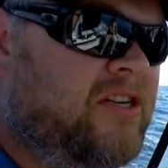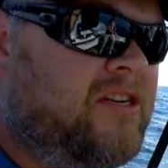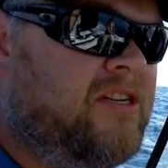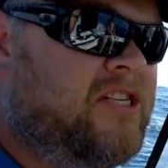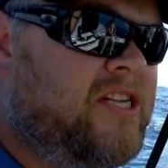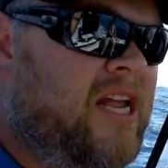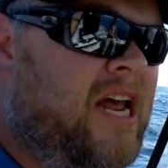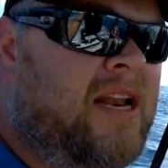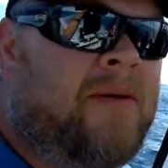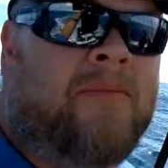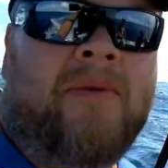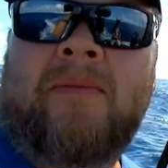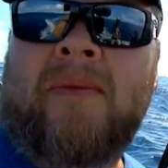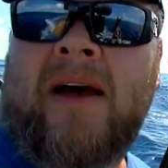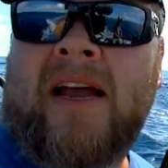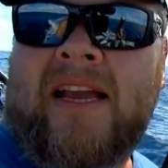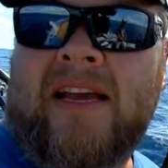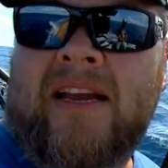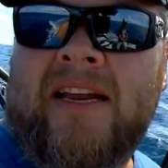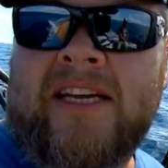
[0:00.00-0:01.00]
and stun them and
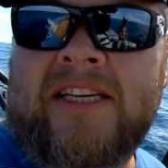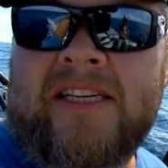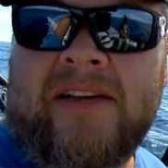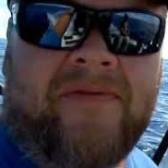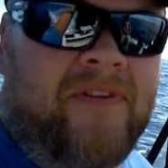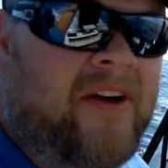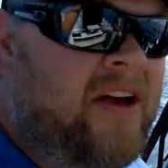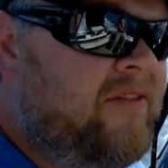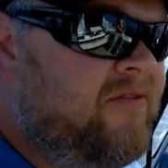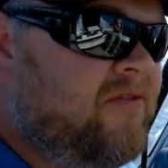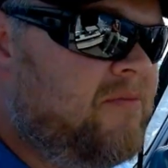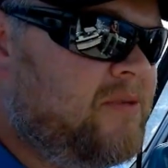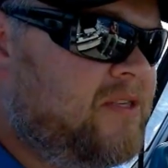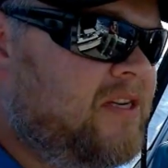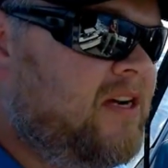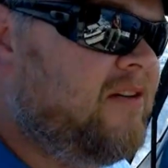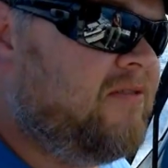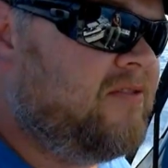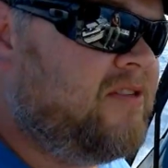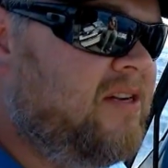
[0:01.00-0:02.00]
make an easy feed for
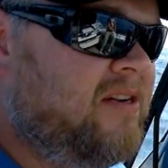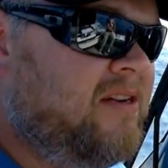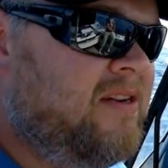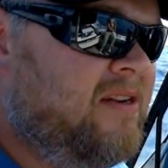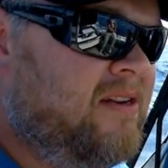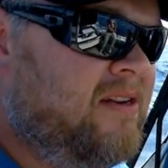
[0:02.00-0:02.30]
themselves.